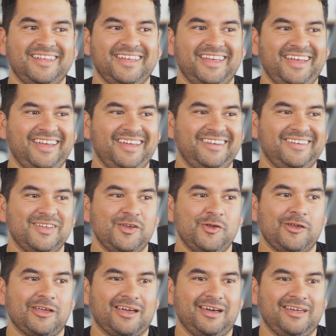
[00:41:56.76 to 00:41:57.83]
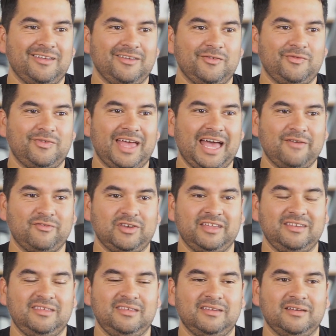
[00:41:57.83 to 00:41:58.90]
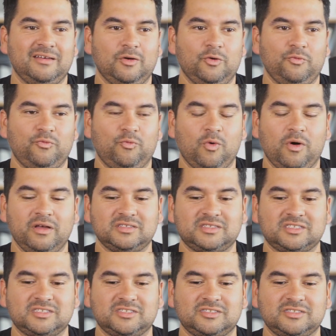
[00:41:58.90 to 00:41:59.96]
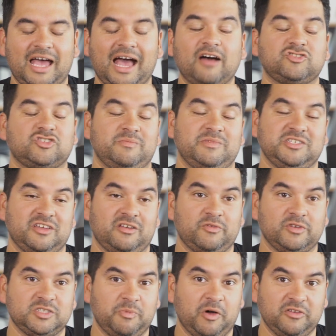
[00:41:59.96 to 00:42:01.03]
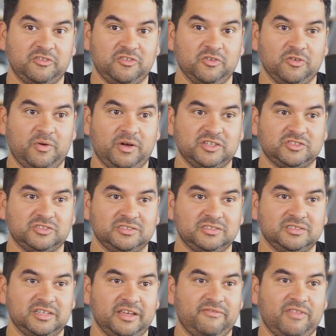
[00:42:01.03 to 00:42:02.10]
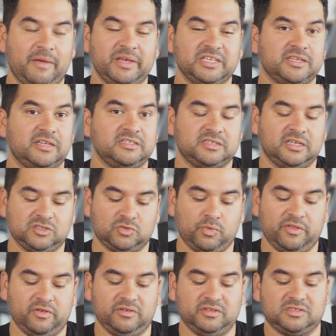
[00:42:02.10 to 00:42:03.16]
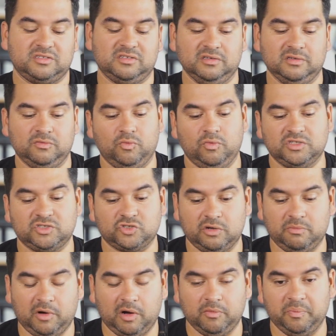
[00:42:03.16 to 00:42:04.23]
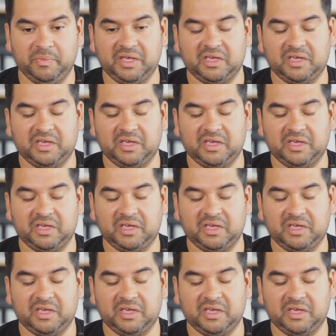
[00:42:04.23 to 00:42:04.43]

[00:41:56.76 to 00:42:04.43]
and kind of have an idea of how somebody's going to respond to your question, if that makes any sense. Whether it's to what should a barber make